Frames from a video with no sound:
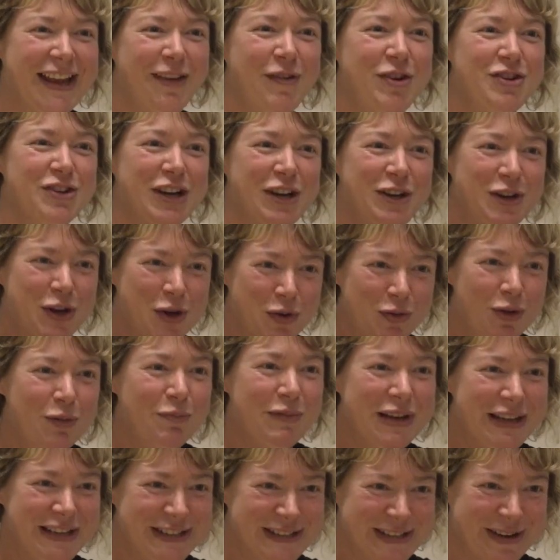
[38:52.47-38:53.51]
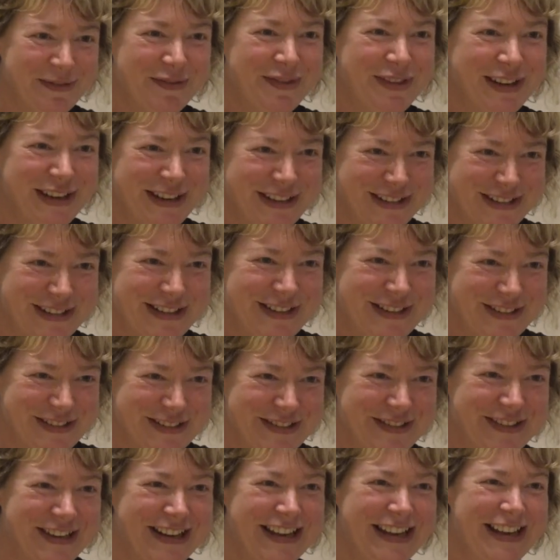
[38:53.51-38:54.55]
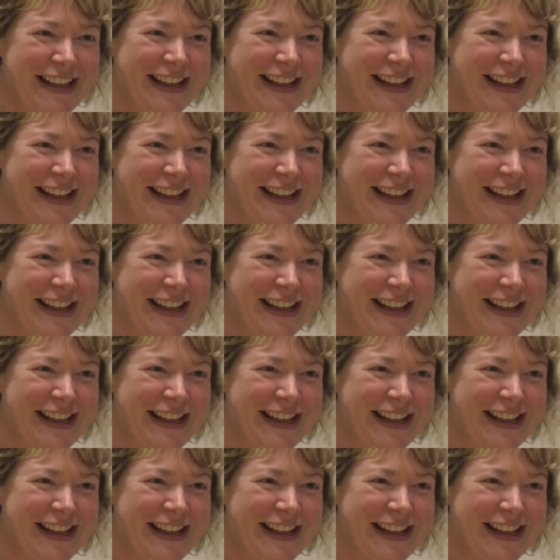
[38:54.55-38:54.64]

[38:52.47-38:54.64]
which I know will mean something to you.